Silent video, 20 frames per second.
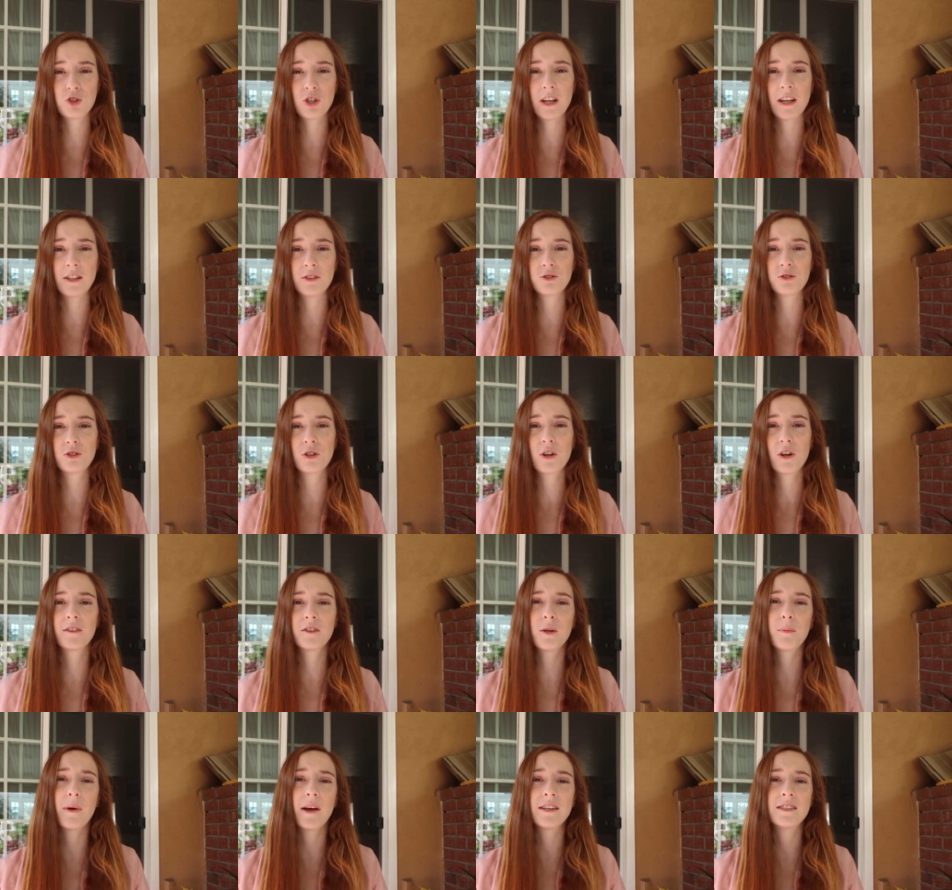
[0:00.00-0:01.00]
change for
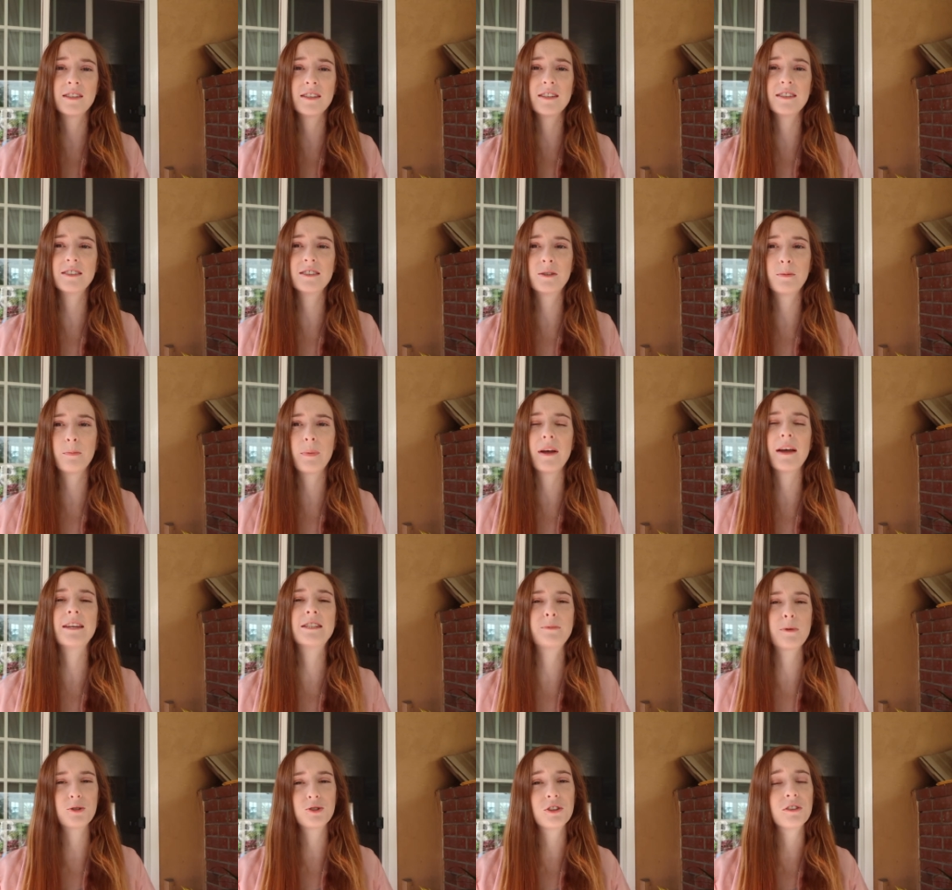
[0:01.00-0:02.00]
the buses, but
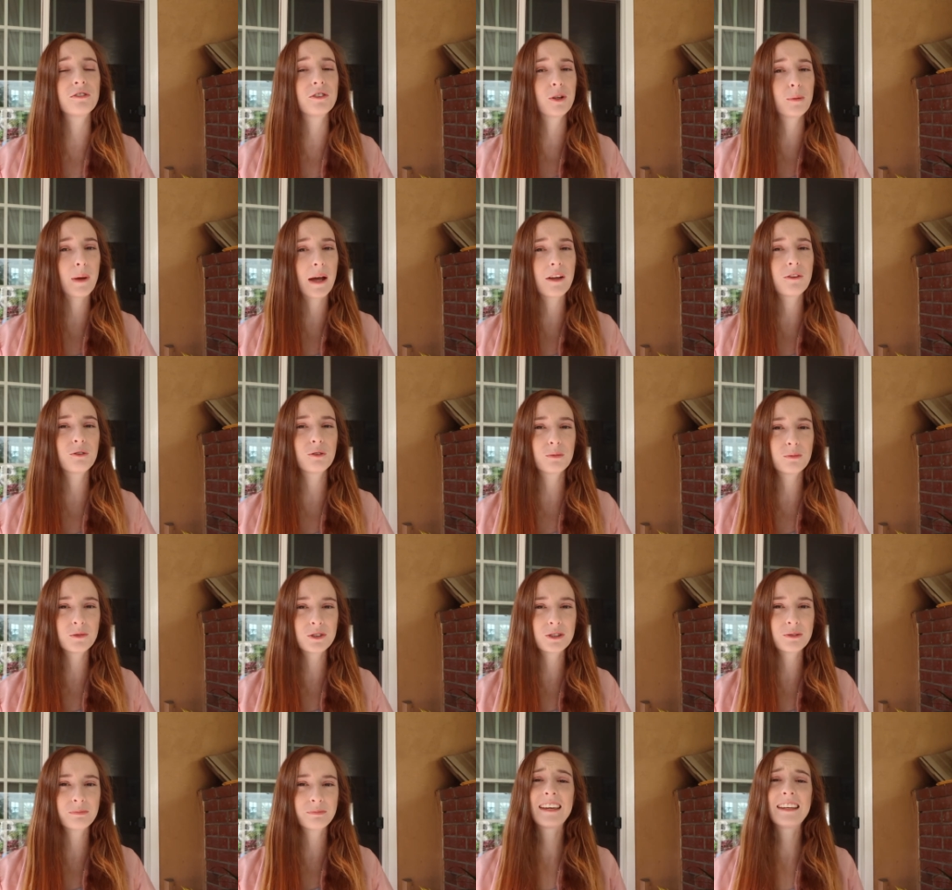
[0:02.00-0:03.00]
especially for the
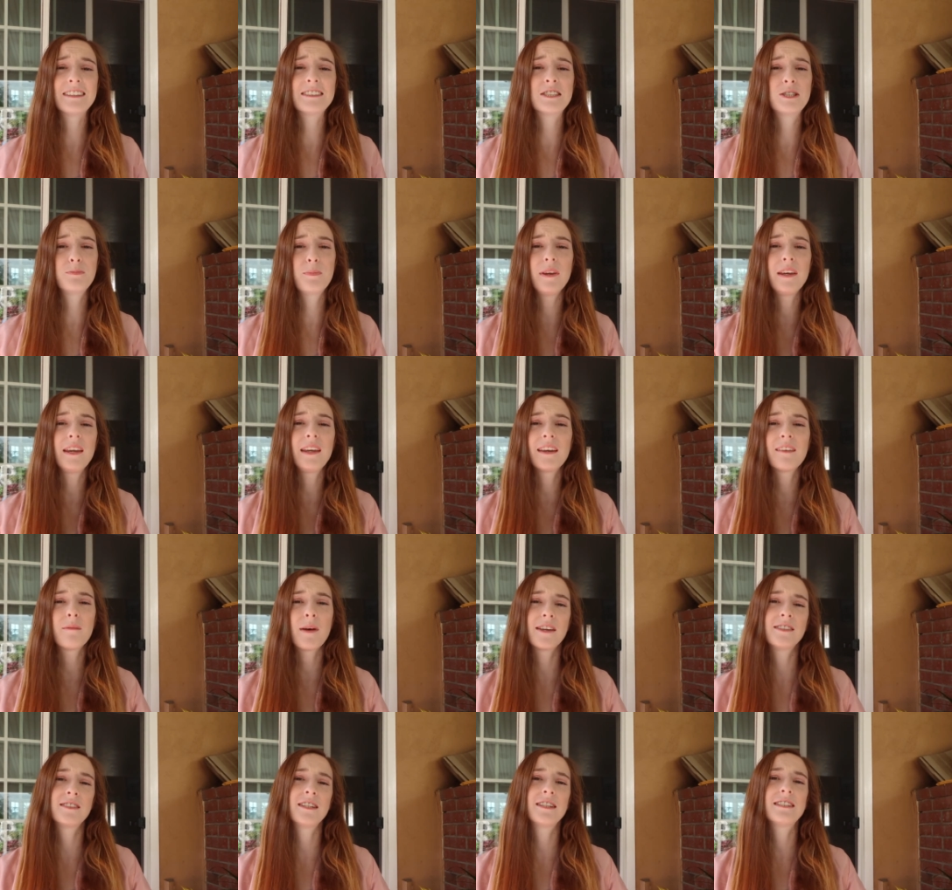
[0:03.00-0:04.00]
bathrooms. And speaking of
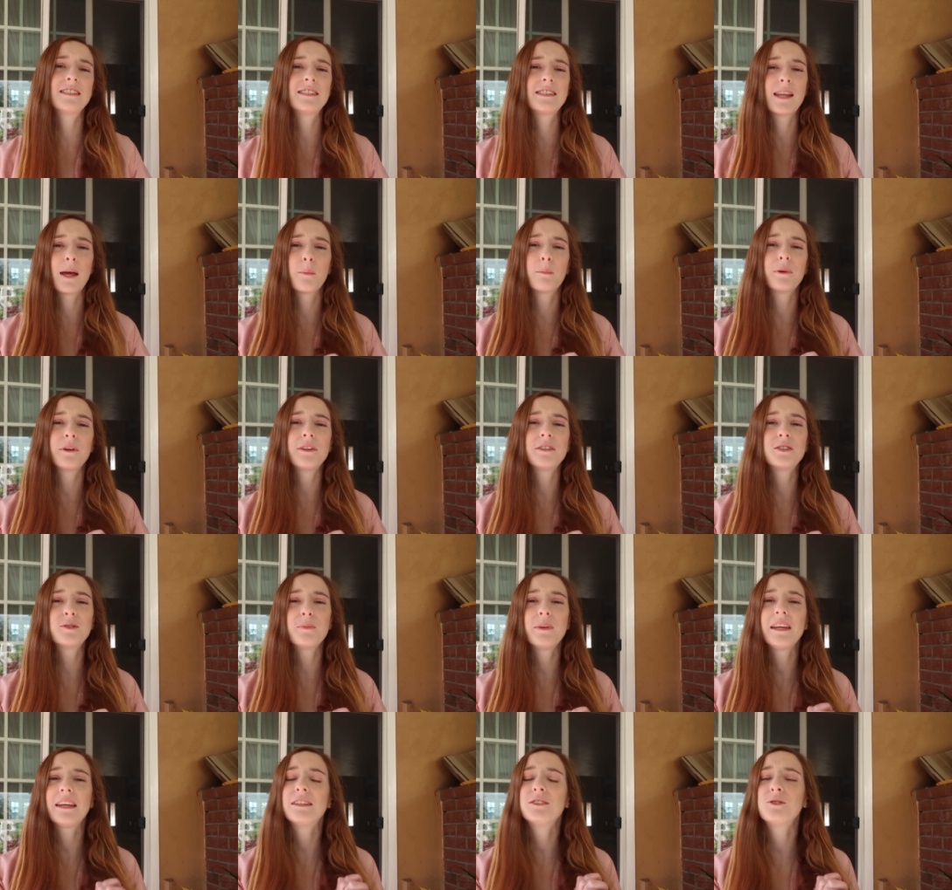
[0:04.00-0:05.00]
buses, that brings
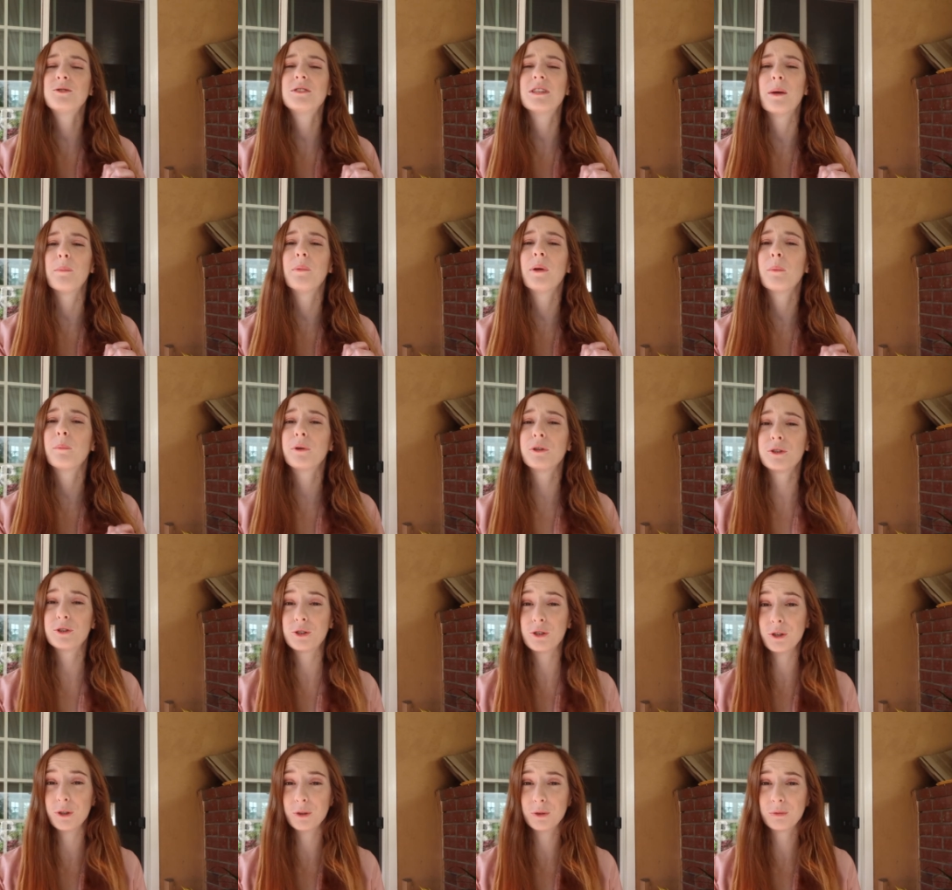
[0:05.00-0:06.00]
me into tip number
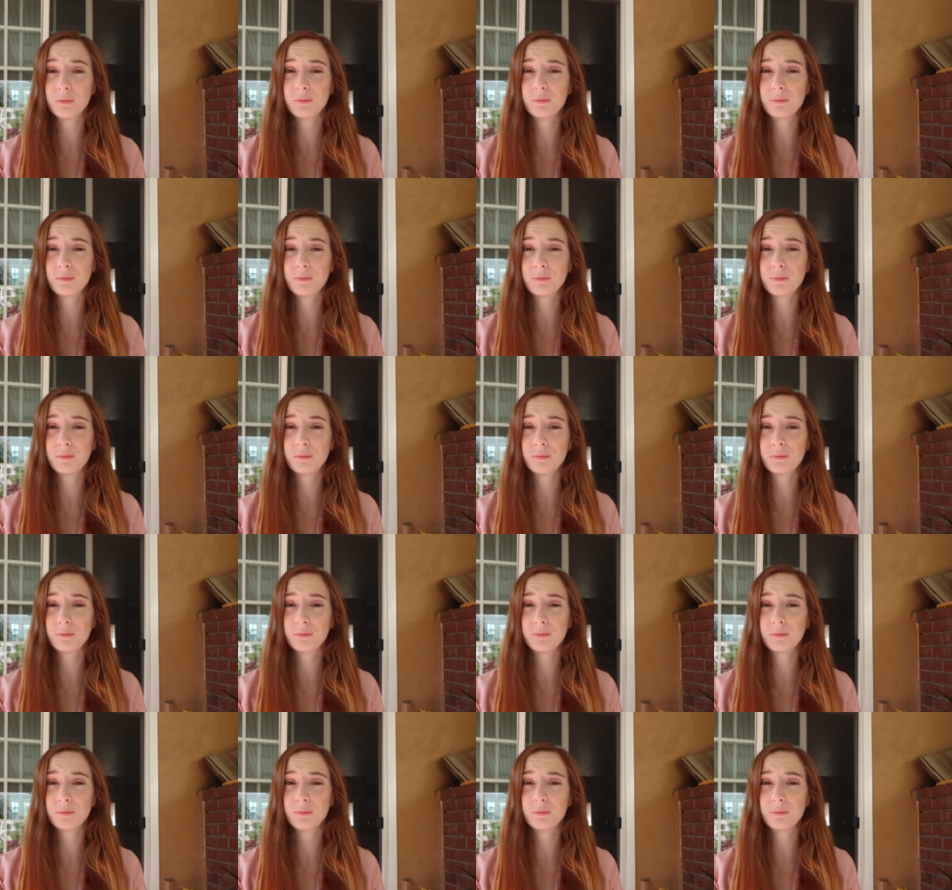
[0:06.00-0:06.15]
two.